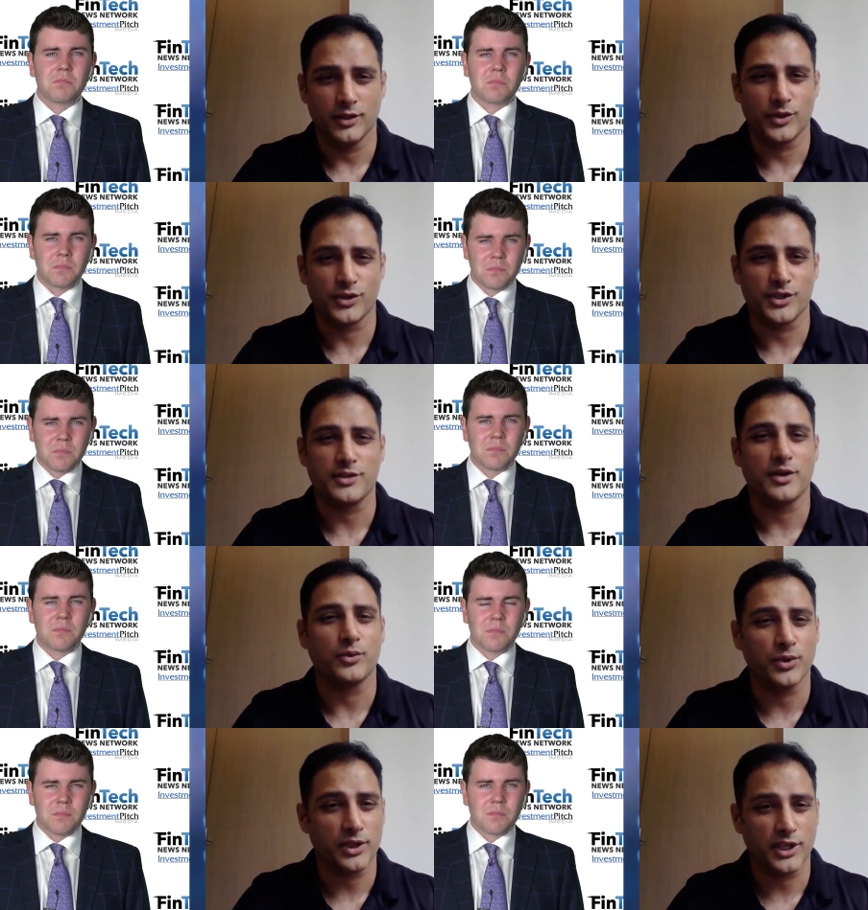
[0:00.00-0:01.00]
Speaker 1: which is
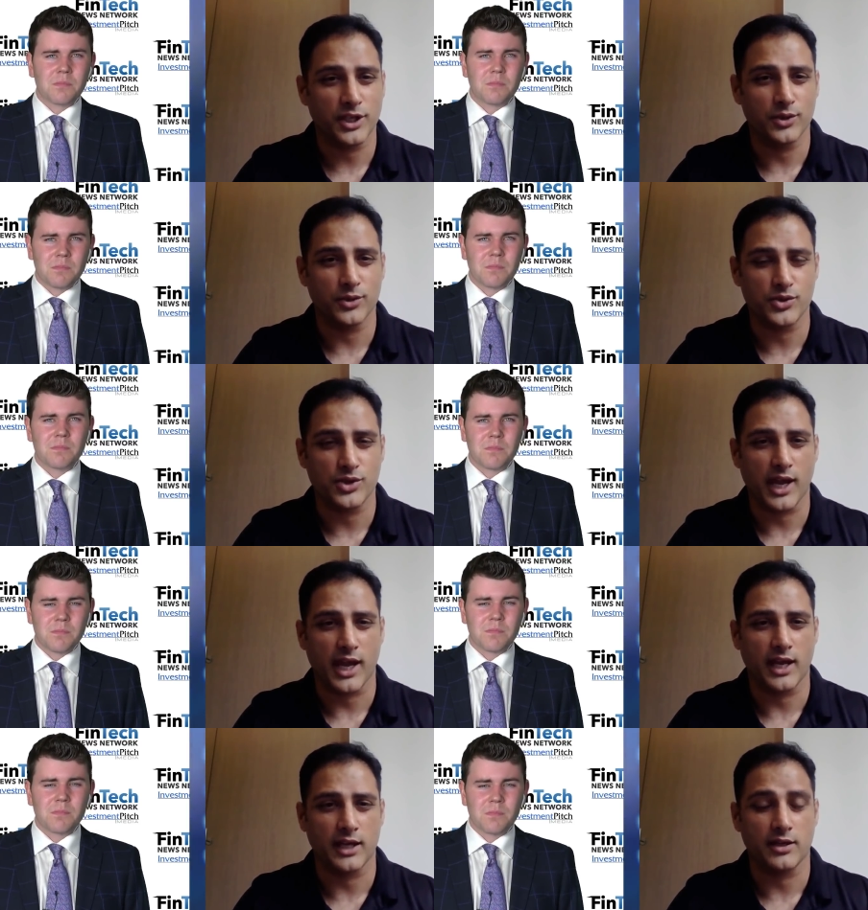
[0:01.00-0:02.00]
really huge,
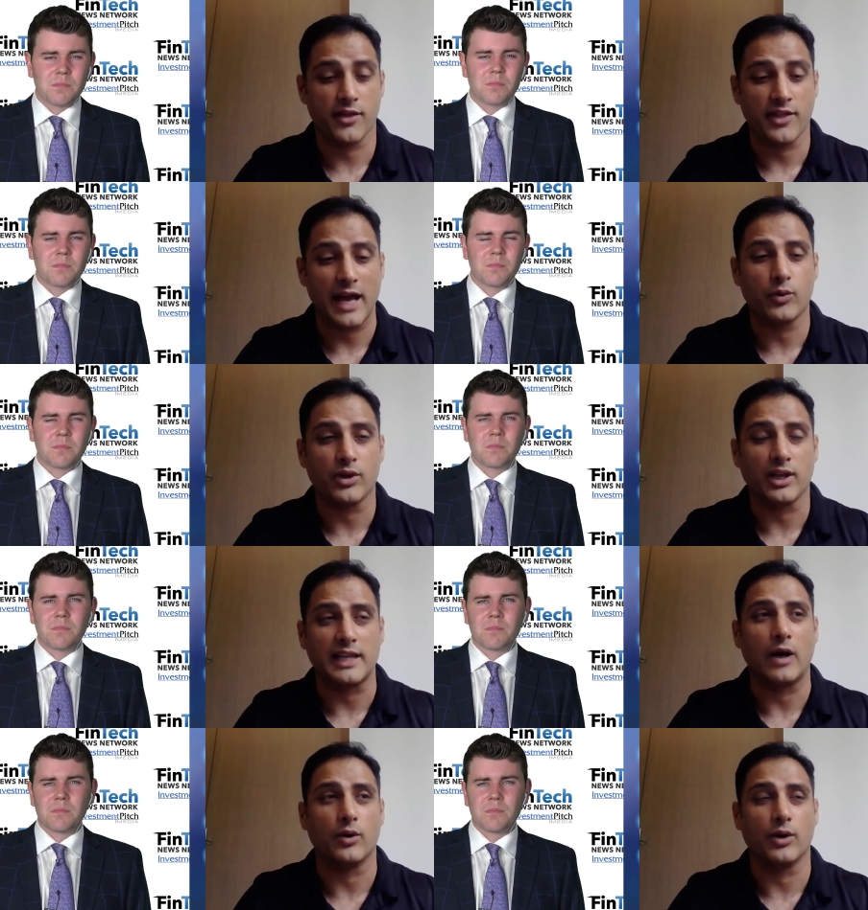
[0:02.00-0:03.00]
and that will
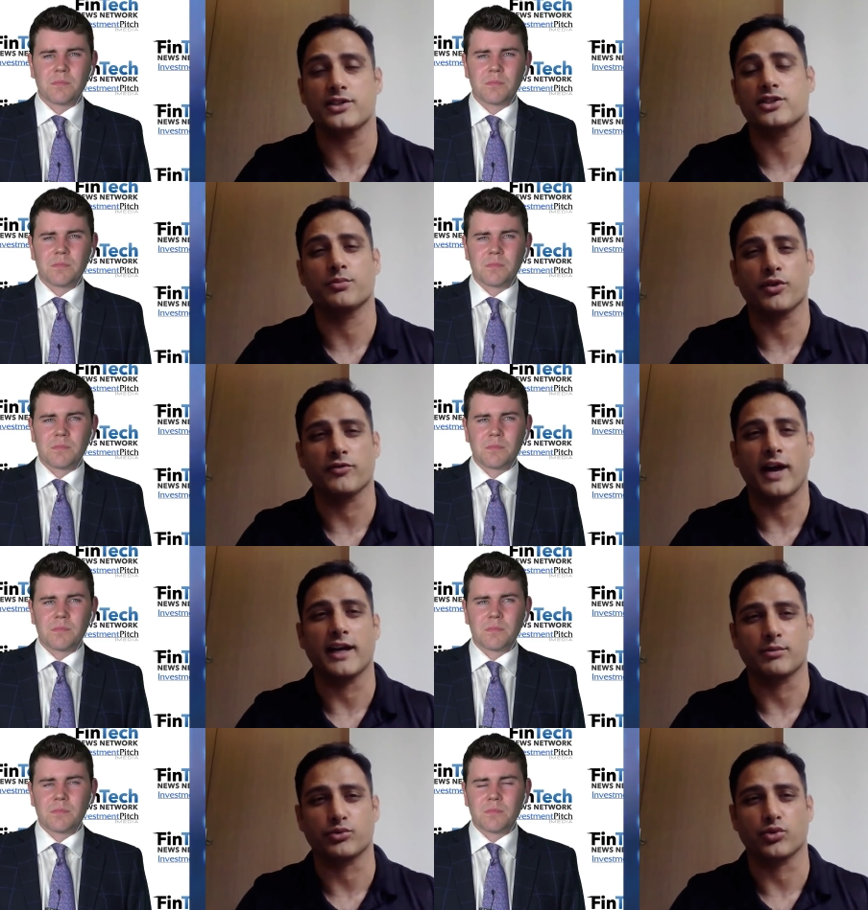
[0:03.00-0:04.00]
allow us to
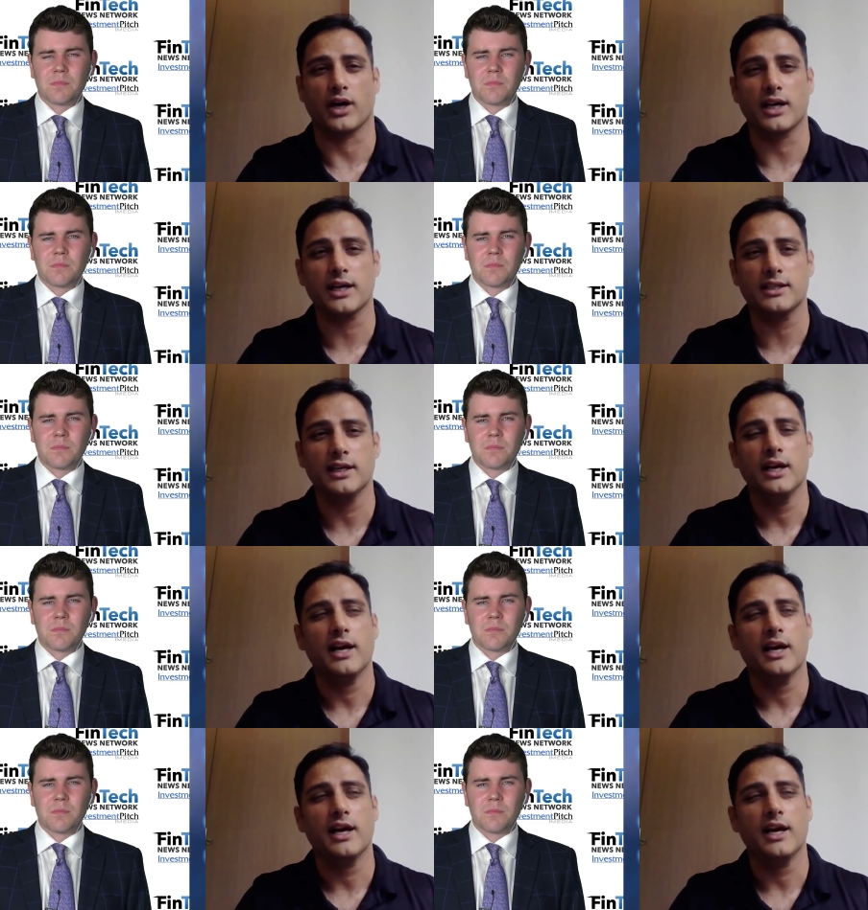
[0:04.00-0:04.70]
provide a product